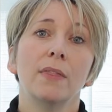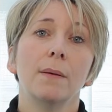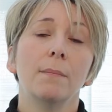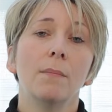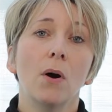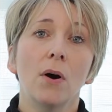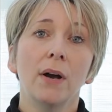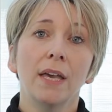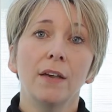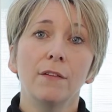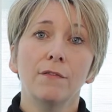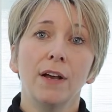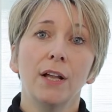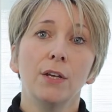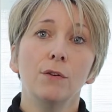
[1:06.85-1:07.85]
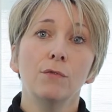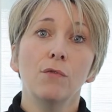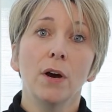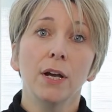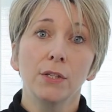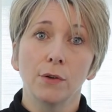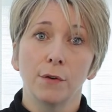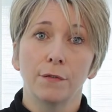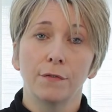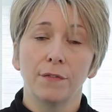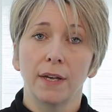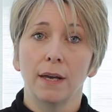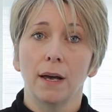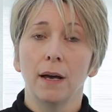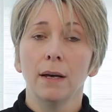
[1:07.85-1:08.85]
the market value write-off
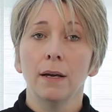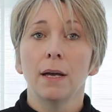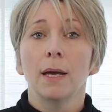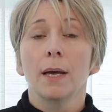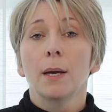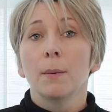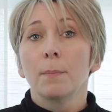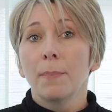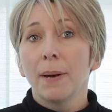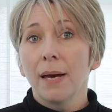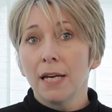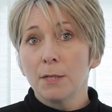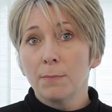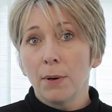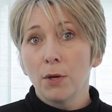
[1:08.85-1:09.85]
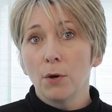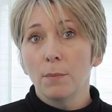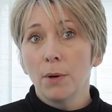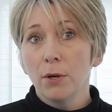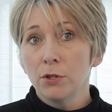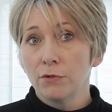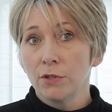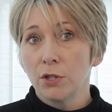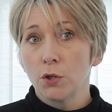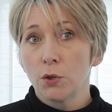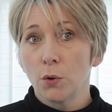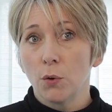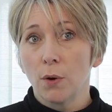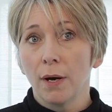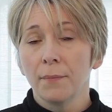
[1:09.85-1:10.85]
figure paid by your motor
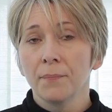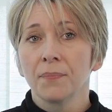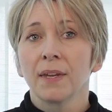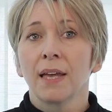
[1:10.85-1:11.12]
insurer